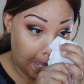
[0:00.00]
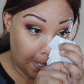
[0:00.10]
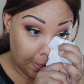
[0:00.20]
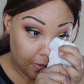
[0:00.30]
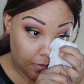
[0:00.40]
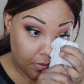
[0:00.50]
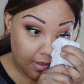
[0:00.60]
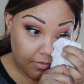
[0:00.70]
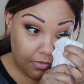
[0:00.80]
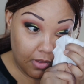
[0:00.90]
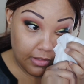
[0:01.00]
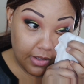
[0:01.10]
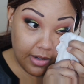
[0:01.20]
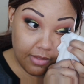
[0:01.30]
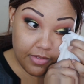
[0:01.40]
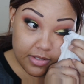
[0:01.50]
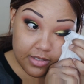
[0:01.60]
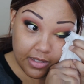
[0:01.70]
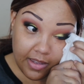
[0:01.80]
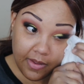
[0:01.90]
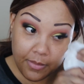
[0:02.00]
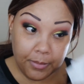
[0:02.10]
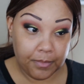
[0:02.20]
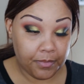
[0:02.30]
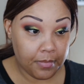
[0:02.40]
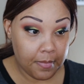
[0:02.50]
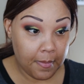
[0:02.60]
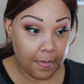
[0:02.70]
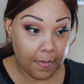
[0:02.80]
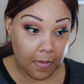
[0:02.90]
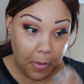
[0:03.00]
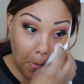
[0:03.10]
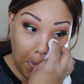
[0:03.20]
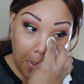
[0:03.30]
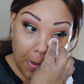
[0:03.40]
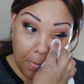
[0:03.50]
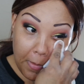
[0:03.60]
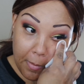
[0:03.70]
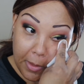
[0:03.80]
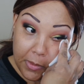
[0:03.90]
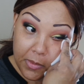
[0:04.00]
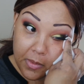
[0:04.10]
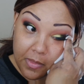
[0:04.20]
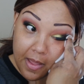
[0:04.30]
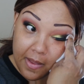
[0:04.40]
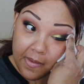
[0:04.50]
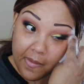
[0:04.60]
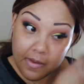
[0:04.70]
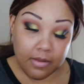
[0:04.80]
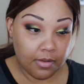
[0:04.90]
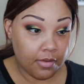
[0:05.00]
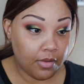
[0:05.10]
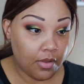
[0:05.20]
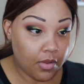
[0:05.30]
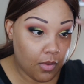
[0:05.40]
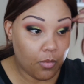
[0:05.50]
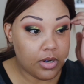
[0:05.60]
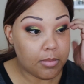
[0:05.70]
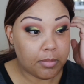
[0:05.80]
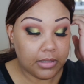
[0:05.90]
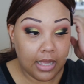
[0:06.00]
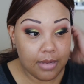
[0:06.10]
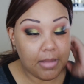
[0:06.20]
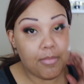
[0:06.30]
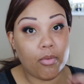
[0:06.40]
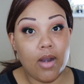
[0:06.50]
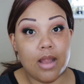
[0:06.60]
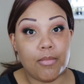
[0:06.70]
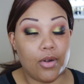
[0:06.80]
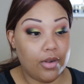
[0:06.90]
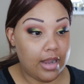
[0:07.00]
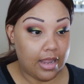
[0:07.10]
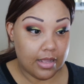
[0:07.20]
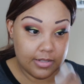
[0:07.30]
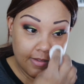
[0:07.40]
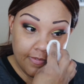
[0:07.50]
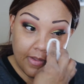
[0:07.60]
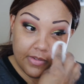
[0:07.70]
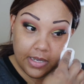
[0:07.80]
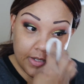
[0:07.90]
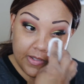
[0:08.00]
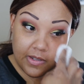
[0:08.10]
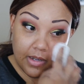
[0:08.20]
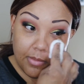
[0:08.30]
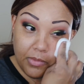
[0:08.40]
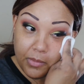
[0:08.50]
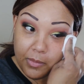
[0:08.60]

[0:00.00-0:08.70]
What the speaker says: eye because you do get fallout, obviously. And I wanna make sure that when I'm applying my primer and foundation, I'm